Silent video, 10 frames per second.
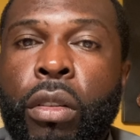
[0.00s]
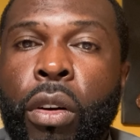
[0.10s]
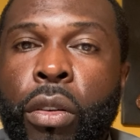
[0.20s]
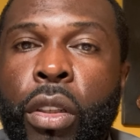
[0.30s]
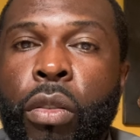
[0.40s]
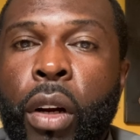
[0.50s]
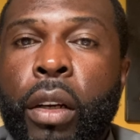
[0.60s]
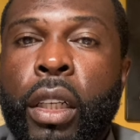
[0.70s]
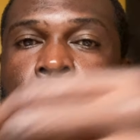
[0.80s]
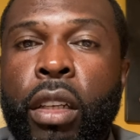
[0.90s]
on the
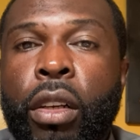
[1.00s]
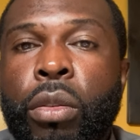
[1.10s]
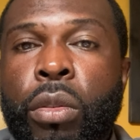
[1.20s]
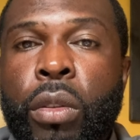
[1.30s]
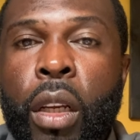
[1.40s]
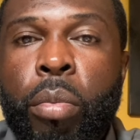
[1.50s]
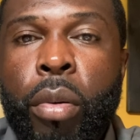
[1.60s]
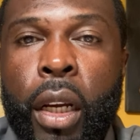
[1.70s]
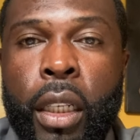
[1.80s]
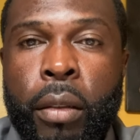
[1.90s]
ground as they go through their
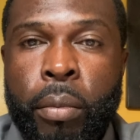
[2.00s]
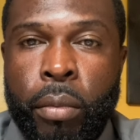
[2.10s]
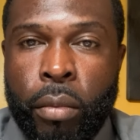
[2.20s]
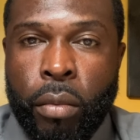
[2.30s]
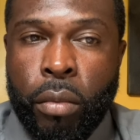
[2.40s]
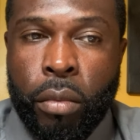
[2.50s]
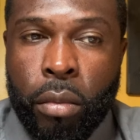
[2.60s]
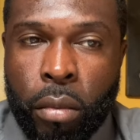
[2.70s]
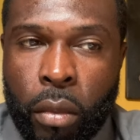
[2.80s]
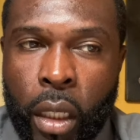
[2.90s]
product.
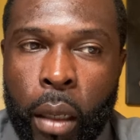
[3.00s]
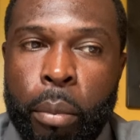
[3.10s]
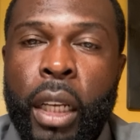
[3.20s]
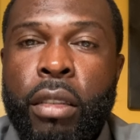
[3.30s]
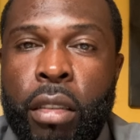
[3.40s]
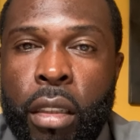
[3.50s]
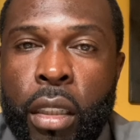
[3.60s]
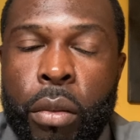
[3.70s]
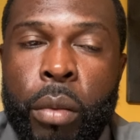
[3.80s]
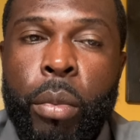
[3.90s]

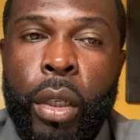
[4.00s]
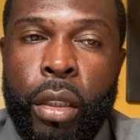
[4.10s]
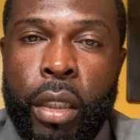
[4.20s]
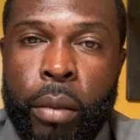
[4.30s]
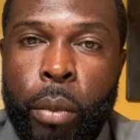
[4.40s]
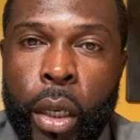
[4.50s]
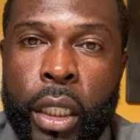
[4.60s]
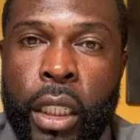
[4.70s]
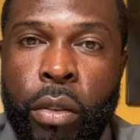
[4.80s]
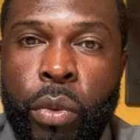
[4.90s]
Basically, with
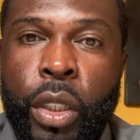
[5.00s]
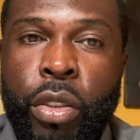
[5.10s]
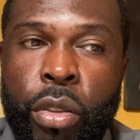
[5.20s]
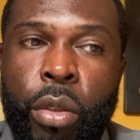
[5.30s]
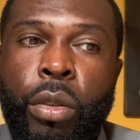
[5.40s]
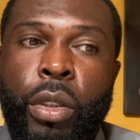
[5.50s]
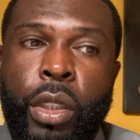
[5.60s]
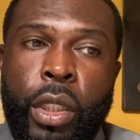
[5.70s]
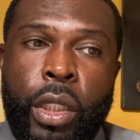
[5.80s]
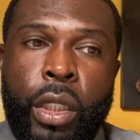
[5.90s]
marketing
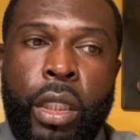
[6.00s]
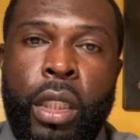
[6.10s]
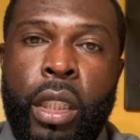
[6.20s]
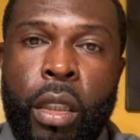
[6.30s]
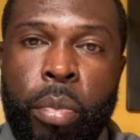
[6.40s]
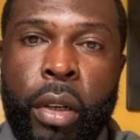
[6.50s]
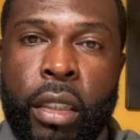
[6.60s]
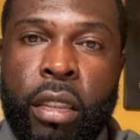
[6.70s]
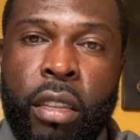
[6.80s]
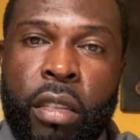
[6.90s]
research, the
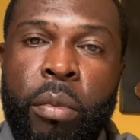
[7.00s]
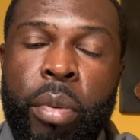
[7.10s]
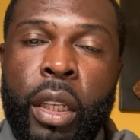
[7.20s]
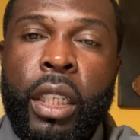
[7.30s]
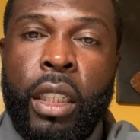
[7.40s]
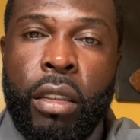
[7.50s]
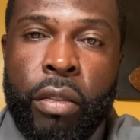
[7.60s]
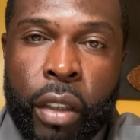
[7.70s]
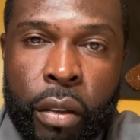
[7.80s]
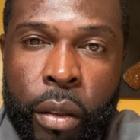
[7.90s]
process of planning is
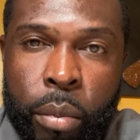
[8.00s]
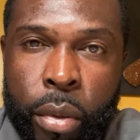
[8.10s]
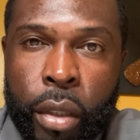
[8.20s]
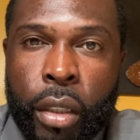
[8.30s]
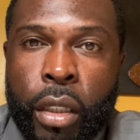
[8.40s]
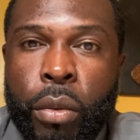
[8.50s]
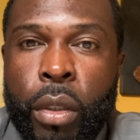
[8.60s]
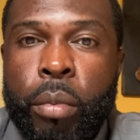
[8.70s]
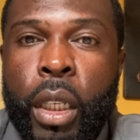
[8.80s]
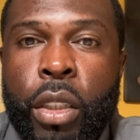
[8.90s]
very important. You
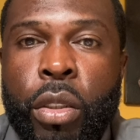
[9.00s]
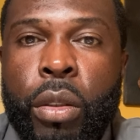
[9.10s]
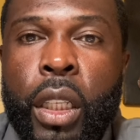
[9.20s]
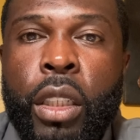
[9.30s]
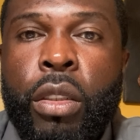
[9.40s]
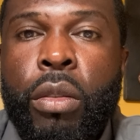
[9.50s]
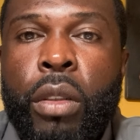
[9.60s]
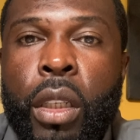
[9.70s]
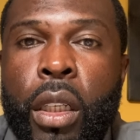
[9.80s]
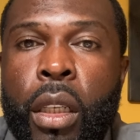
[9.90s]
want to make sure that you
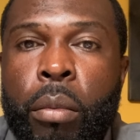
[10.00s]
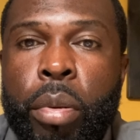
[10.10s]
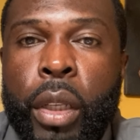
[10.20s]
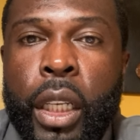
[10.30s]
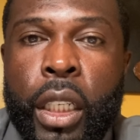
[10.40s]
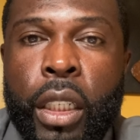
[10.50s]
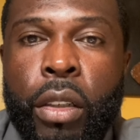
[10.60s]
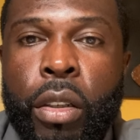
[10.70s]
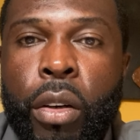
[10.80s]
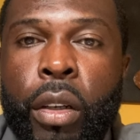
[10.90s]
plan
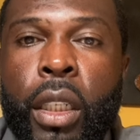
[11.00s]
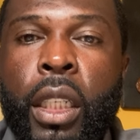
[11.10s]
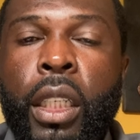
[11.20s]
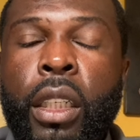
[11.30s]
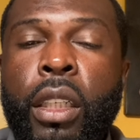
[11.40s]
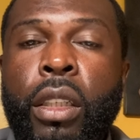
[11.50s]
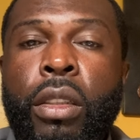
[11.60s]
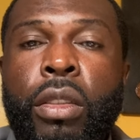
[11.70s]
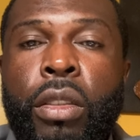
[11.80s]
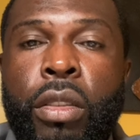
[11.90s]
accordingly
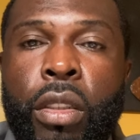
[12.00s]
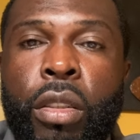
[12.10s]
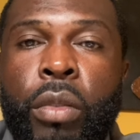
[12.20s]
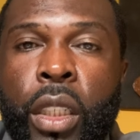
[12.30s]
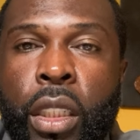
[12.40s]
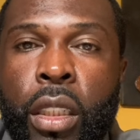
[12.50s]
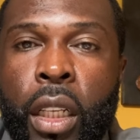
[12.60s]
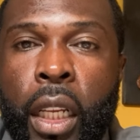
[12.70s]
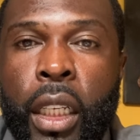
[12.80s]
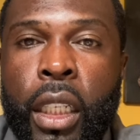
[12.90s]
to the situations
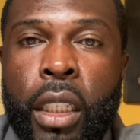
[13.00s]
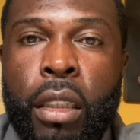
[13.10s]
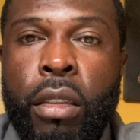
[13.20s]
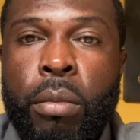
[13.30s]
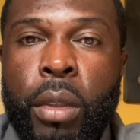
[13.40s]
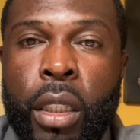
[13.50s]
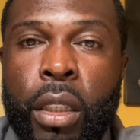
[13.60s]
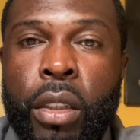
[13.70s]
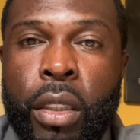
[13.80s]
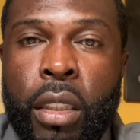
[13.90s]
at hand,
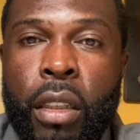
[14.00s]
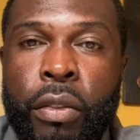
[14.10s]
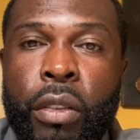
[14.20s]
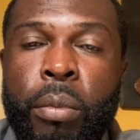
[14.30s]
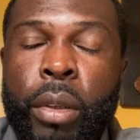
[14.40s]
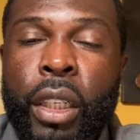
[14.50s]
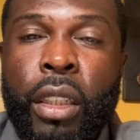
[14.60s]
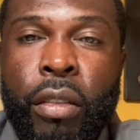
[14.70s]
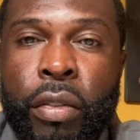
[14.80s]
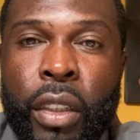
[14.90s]
because if you
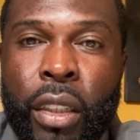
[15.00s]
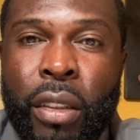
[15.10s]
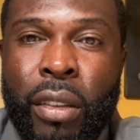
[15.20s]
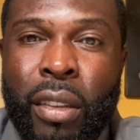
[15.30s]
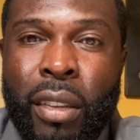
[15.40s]
plan to fail,